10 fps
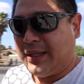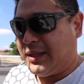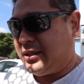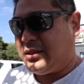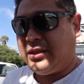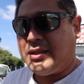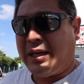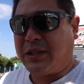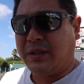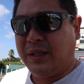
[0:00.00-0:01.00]
This is
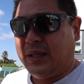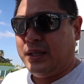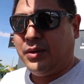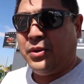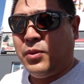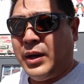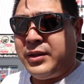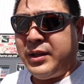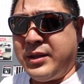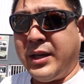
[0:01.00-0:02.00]
actually one
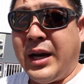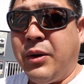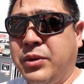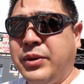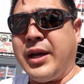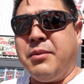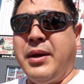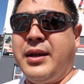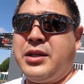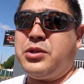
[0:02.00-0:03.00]
thing that I would
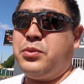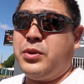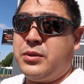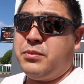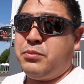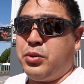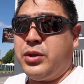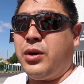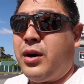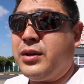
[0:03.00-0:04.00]
recommend that you would
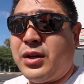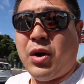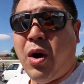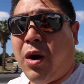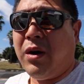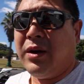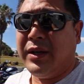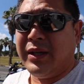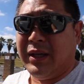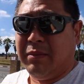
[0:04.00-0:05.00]
put on the car
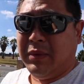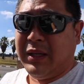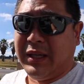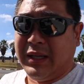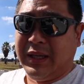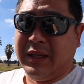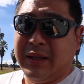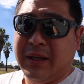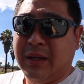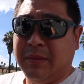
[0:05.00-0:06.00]
immediately,
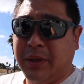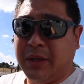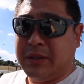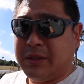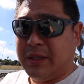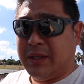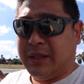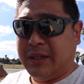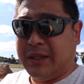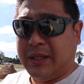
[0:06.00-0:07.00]
because
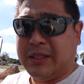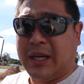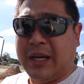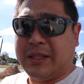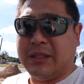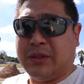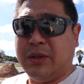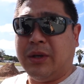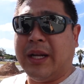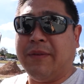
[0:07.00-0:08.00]
these Hiluxes do
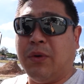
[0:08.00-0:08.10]
not have